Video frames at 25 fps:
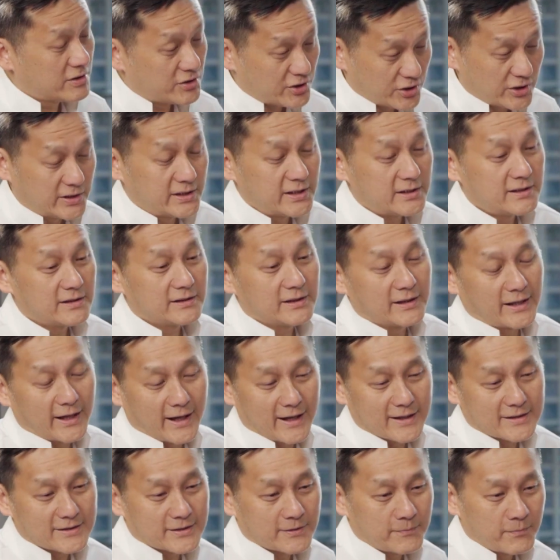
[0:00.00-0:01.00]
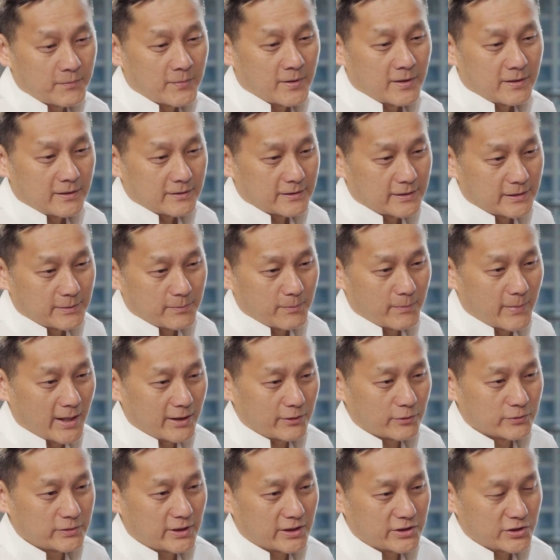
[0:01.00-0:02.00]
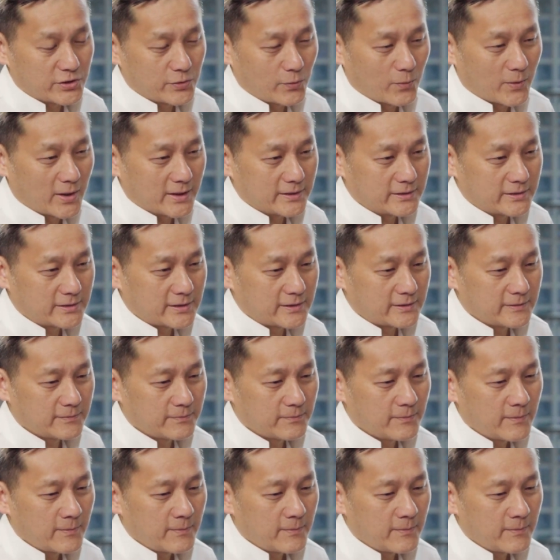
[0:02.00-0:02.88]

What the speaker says: she didn't get the marrow that she wanted.